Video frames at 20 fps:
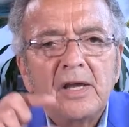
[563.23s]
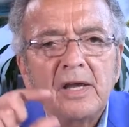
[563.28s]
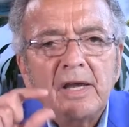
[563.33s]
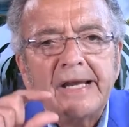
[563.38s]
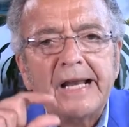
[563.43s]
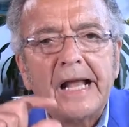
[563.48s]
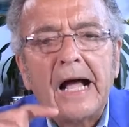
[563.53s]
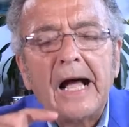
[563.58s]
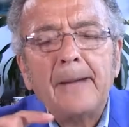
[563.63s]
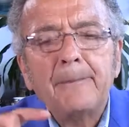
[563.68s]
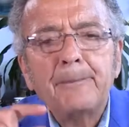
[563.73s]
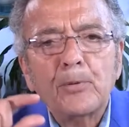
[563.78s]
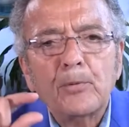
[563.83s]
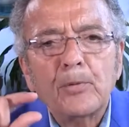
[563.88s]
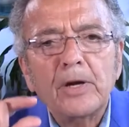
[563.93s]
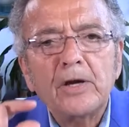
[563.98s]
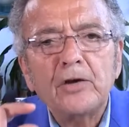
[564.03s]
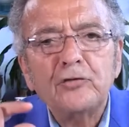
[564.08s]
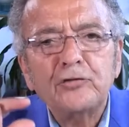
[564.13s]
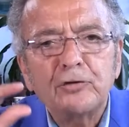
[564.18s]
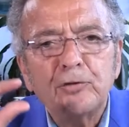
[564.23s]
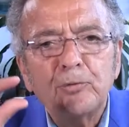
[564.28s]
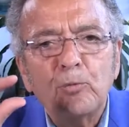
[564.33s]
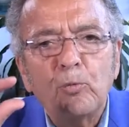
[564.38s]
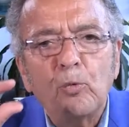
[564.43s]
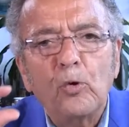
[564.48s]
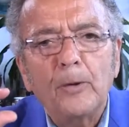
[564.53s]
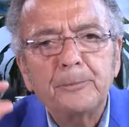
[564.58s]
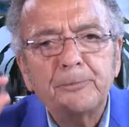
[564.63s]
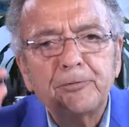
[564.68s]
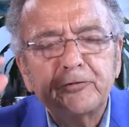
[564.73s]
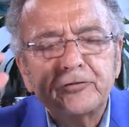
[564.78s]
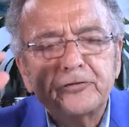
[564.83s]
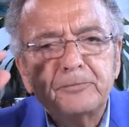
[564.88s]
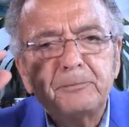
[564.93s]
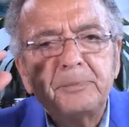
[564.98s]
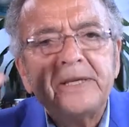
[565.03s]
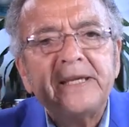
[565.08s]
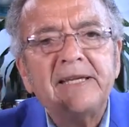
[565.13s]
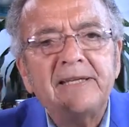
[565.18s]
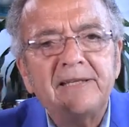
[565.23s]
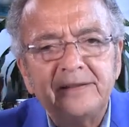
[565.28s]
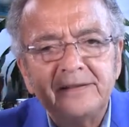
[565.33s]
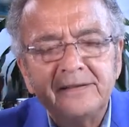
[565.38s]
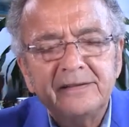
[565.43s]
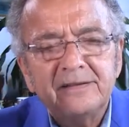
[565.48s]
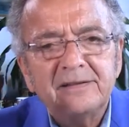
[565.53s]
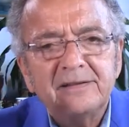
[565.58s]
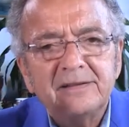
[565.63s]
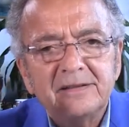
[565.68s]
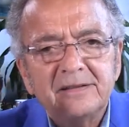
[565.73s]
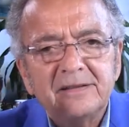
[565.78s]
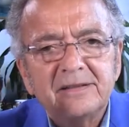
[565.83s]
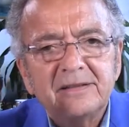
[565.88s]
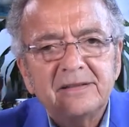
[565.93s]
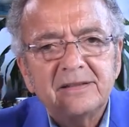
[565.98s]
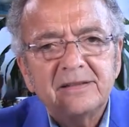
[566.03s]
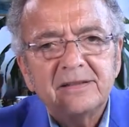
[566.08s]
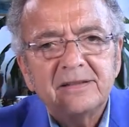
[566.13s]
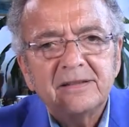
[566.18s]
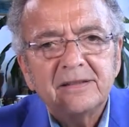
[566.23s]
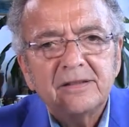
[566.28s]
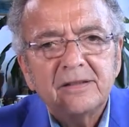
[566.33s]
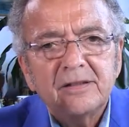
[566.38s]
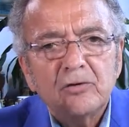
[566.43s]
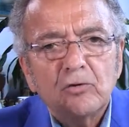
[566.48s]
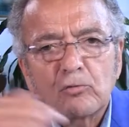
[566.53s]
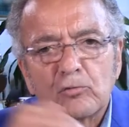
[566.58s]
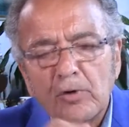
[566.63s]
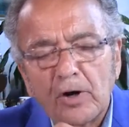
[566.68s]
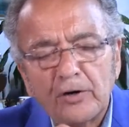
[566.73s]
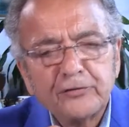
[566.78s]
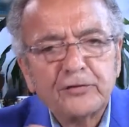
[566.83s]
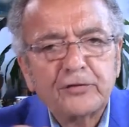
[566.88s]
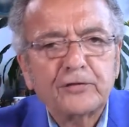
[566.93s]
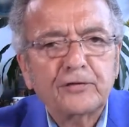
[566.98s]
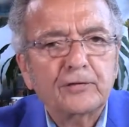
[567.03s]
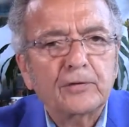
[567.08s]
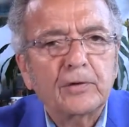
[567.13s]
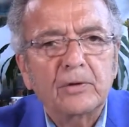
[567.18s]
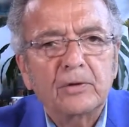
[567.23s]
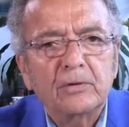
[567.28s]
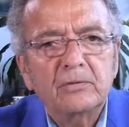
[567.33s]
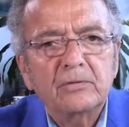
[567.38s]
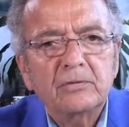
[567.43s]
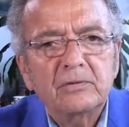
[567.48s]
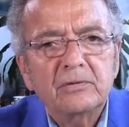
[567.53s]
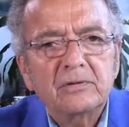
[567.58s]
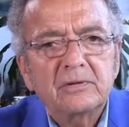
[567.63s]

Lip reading: an Operation Warp Speed, rush through,